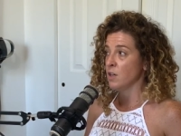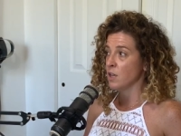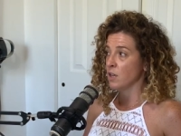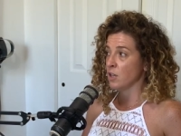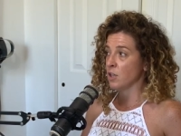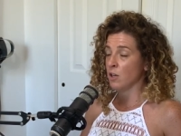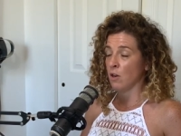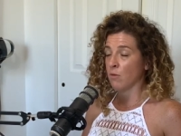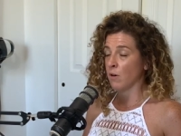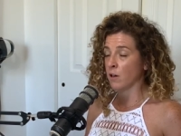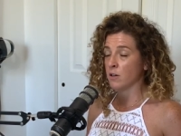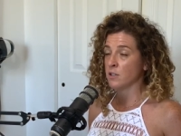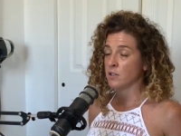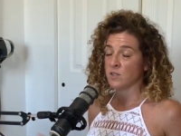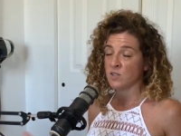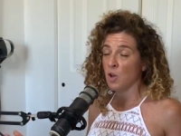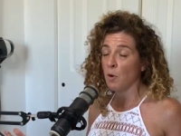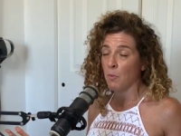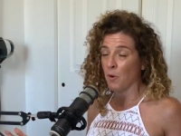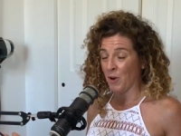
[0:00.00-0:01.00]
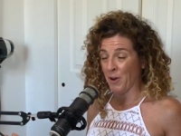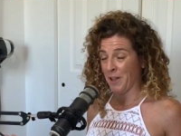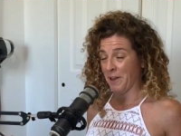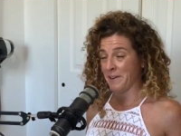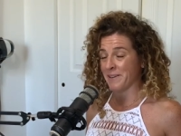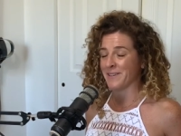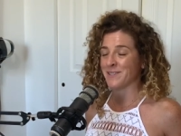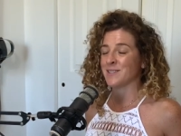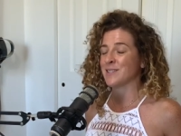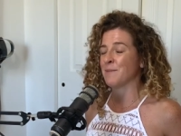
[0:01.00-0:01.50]
you know, earned a snowboarding
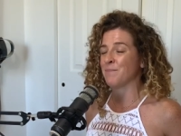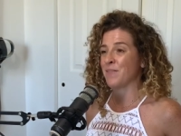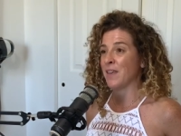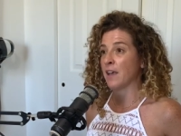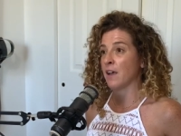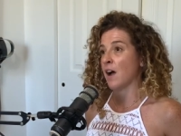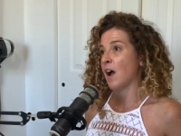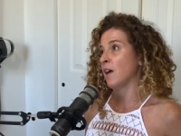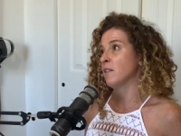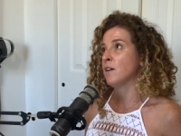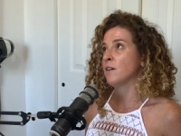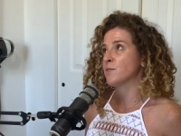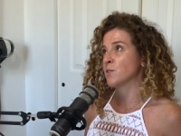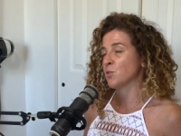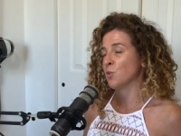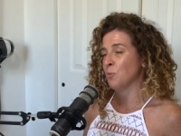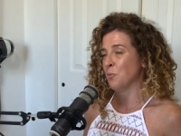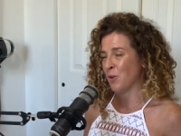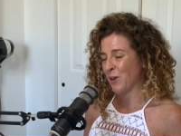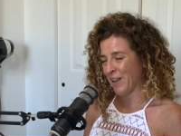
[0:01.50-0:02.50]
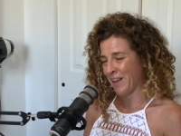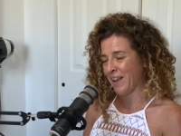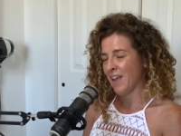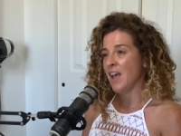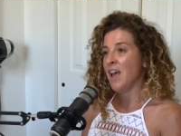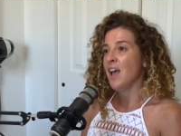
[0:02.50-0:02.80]
or yep. something. I yep. love snowboarding.